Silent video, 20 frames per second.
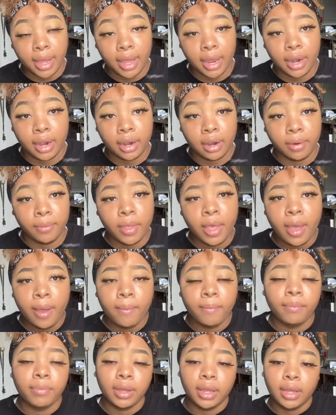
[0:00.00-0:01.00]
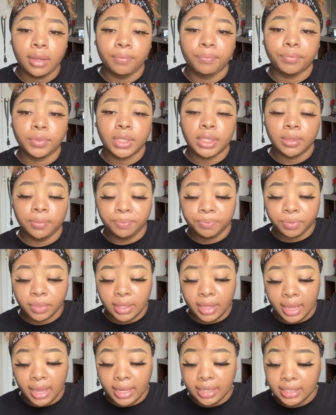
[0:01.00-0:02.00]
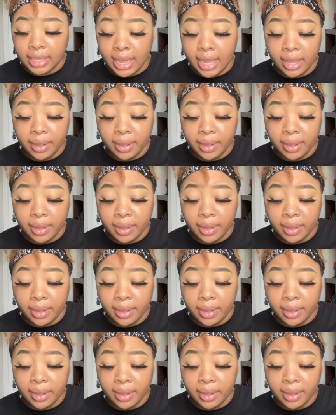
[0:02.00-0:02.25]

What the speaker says: hair, but yes,